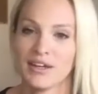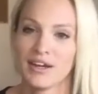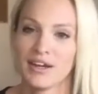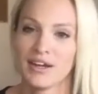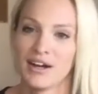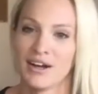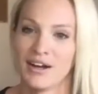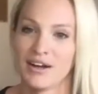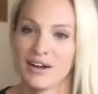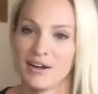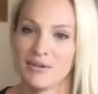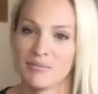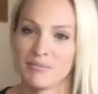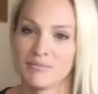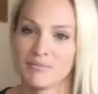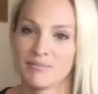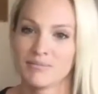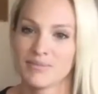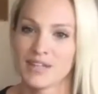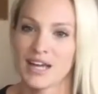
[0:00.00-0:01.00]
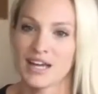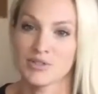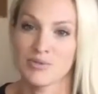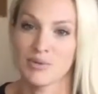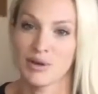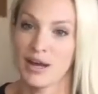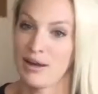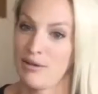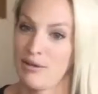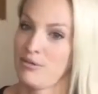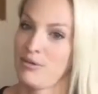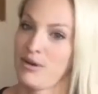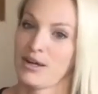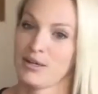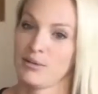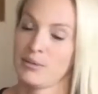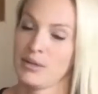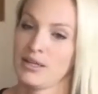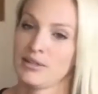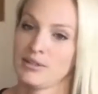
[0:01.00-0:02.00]
um, that's what i would
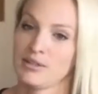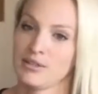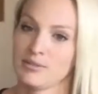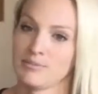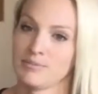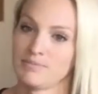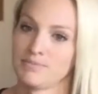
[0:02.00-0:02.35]
recommend